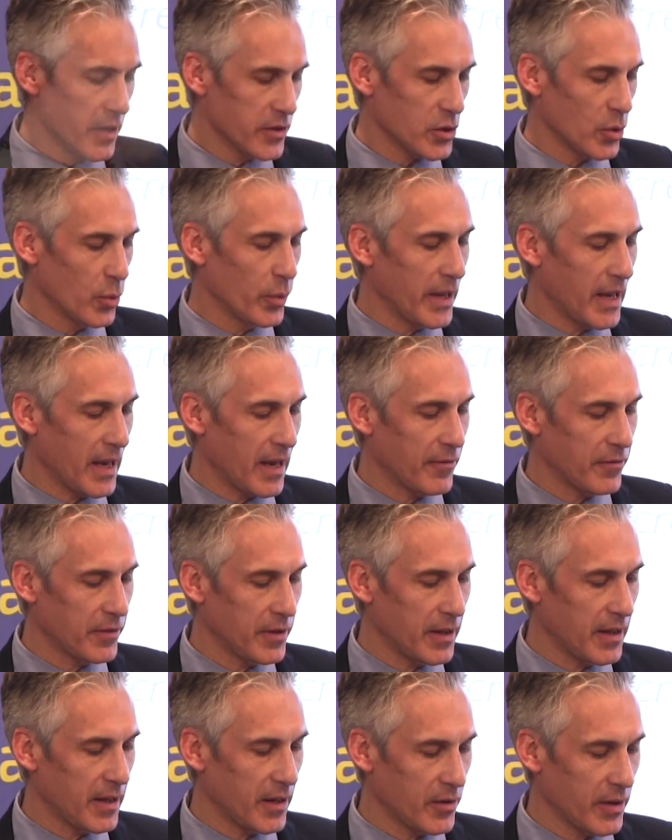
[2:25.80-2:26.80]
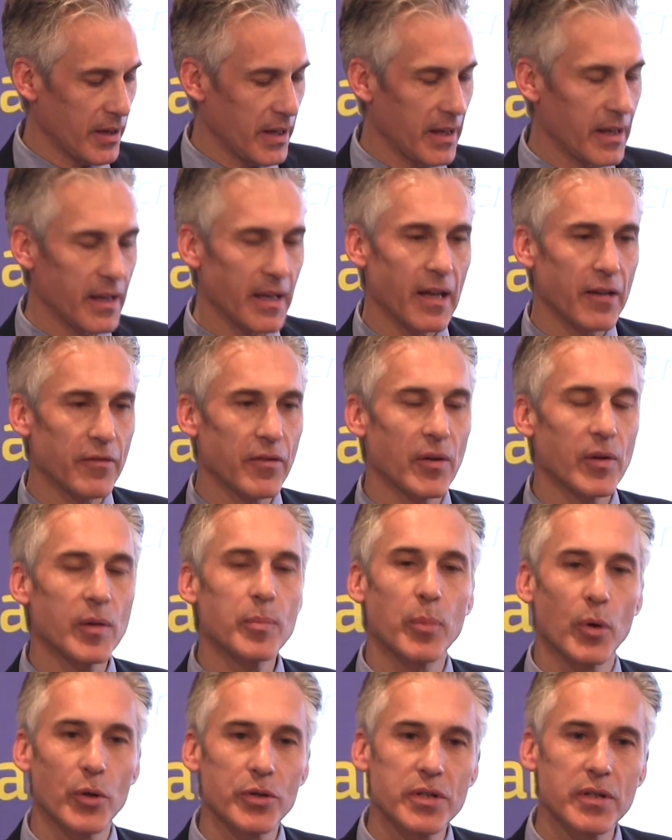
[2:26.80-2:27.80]
So we have there a very
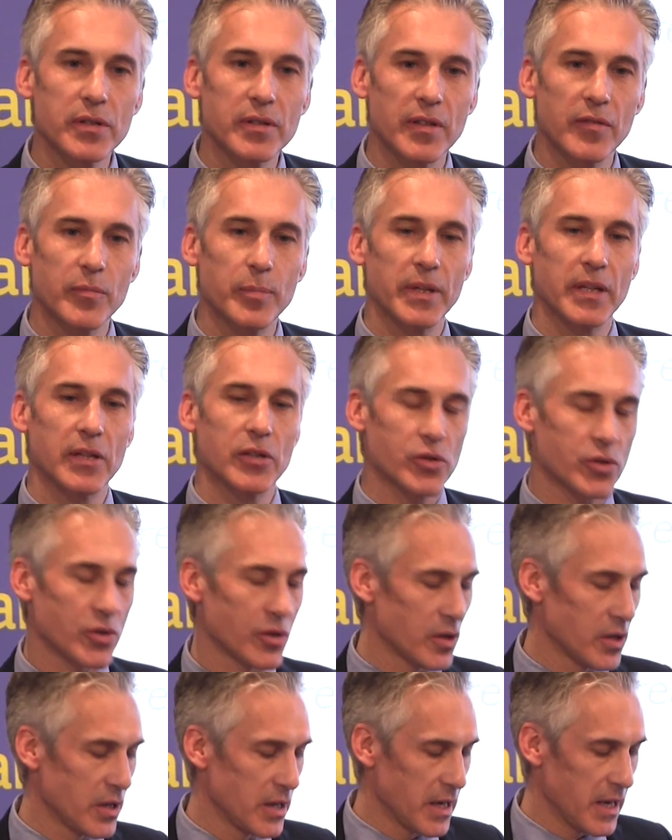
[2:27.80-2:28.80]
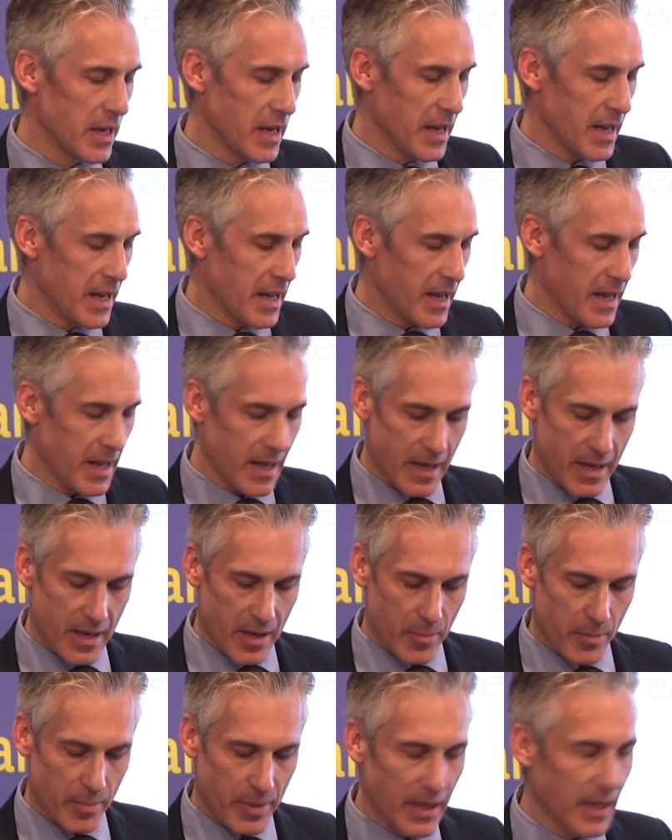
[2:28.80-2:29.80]
positive picture.
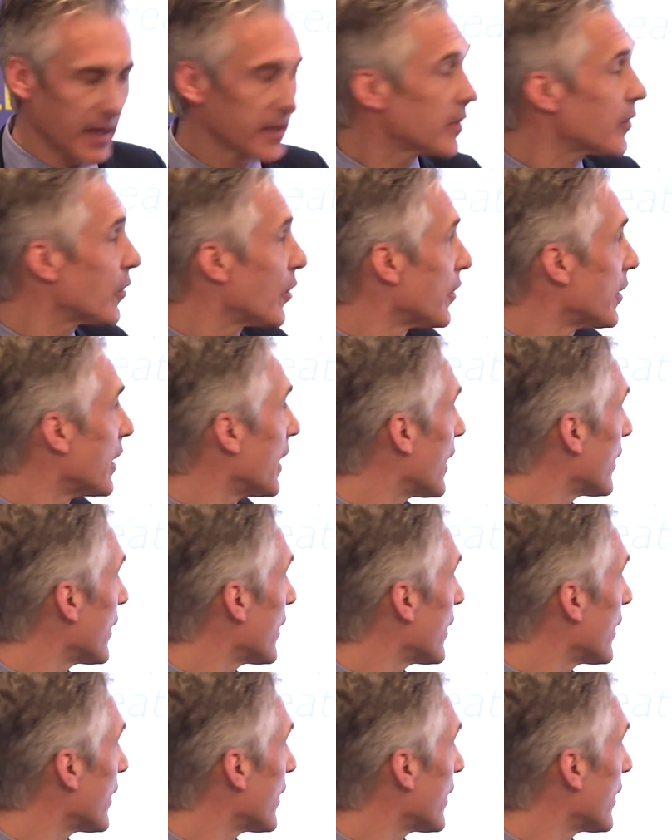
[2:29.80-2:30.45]
But on the